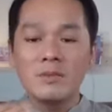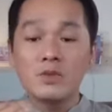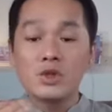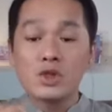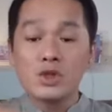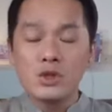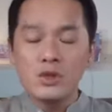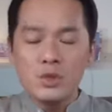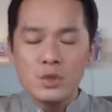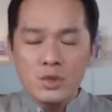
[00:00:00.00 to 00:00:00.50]

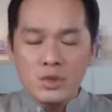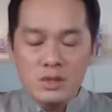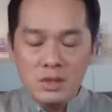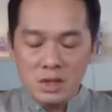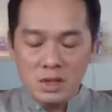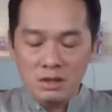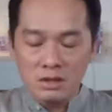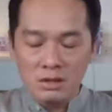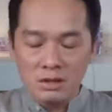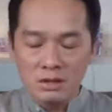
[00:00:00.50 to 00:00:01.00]

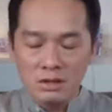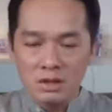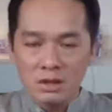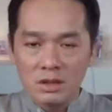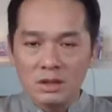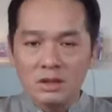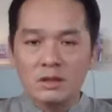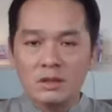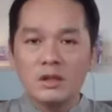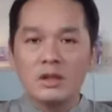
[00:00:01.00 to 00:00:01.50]
choosing
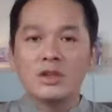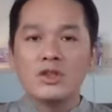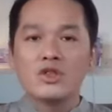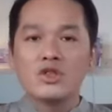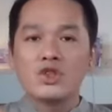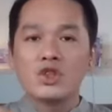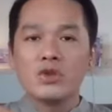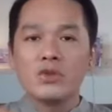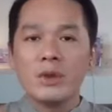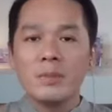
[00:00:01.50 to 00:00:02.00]

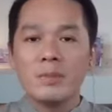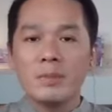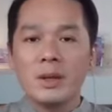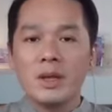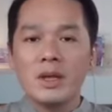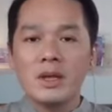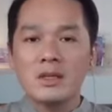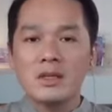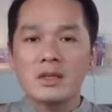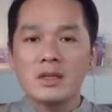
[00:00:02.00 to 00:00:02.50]
to
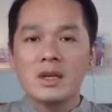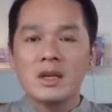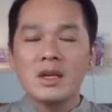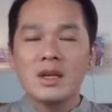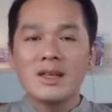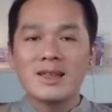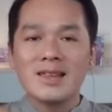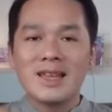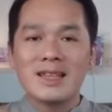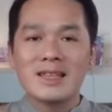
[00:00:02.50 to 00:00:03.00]
repeat
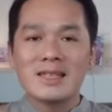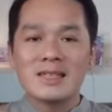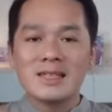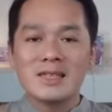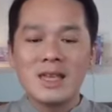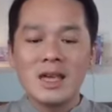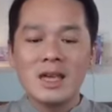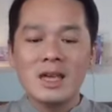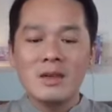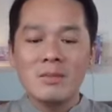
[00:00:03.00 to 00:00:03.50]
that
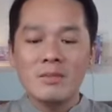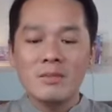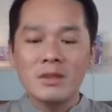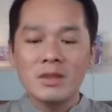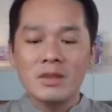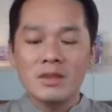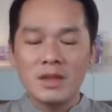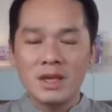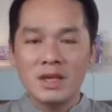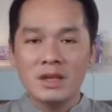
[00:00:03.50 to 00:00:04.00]
same
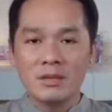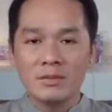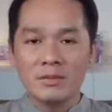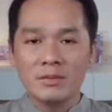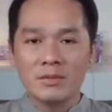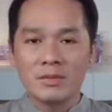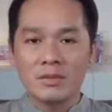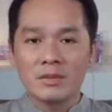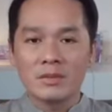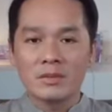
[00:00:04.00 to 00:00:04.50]
thing
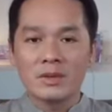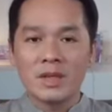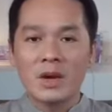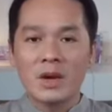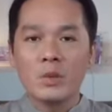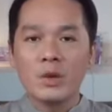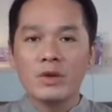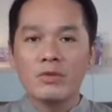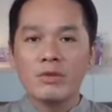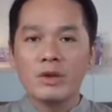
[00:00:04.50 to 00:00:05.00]

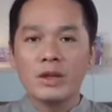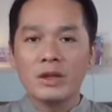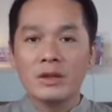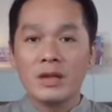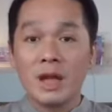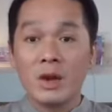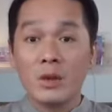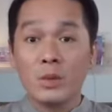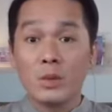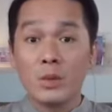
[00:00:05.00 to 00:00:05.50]
that we re
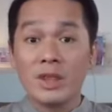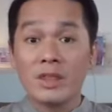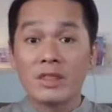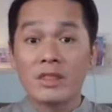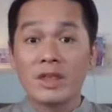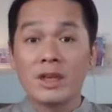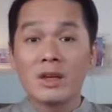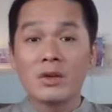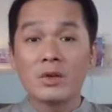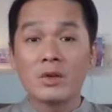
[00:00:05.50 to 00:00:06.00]
that we
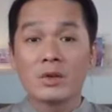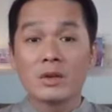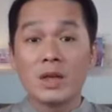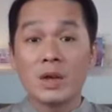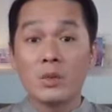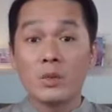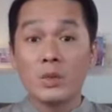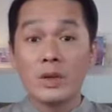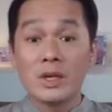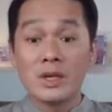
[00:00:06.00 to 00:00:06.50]
think
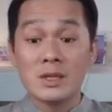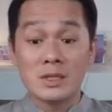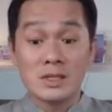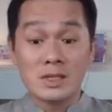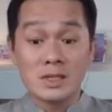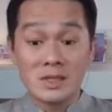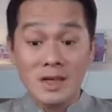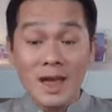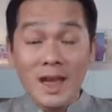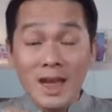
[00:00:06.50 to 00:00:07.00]
that we
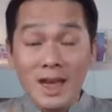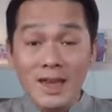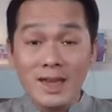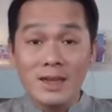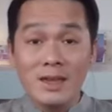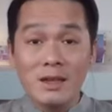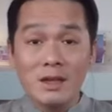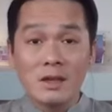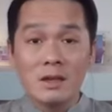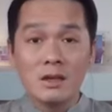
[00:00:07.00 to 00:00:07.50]

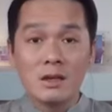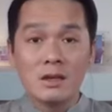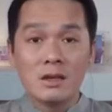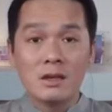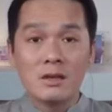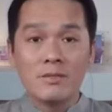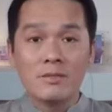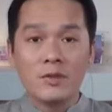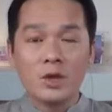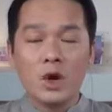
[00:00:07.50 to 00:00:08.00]
say,
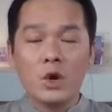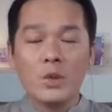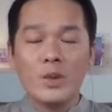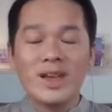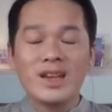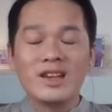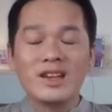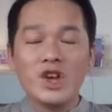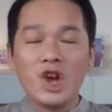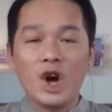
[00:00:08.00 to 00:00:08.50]
or we
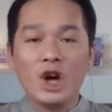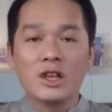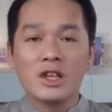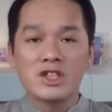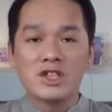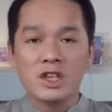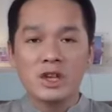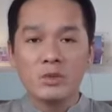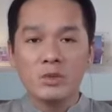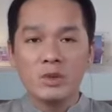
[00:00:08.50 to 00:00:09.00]

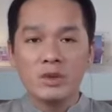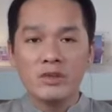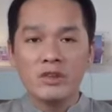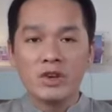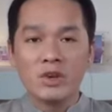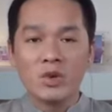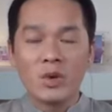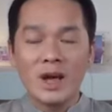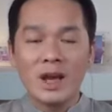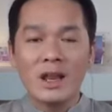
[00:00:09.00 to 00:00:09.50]
acknowledge that we
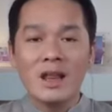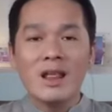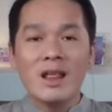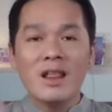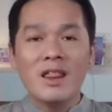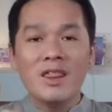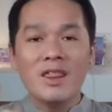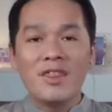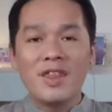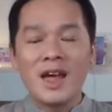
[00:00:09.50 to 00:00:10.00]
regret,
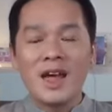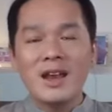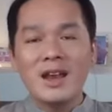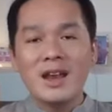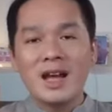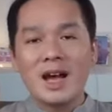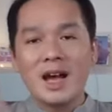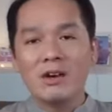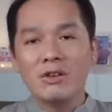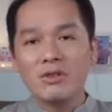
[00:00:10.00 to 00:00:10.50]

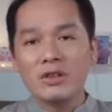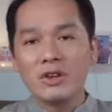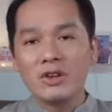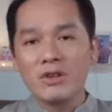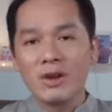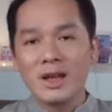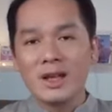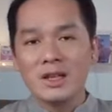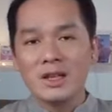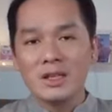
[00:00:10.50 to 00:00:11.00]
then our
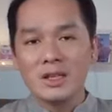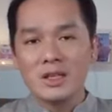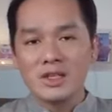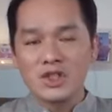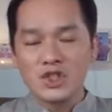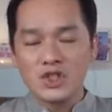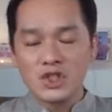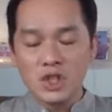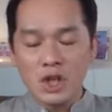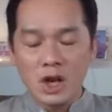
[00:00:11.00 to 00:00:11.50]
regret
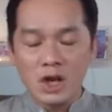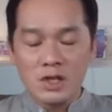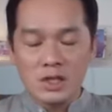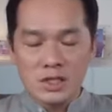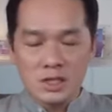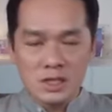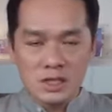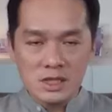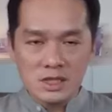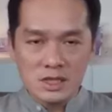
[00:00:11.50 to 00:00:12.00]
is not
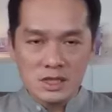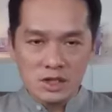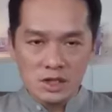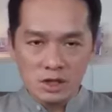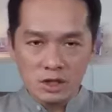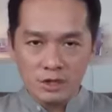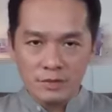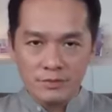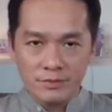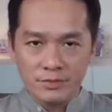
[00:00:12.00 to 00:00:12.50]

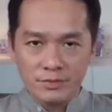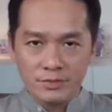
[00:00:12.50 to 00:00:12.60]
sincere.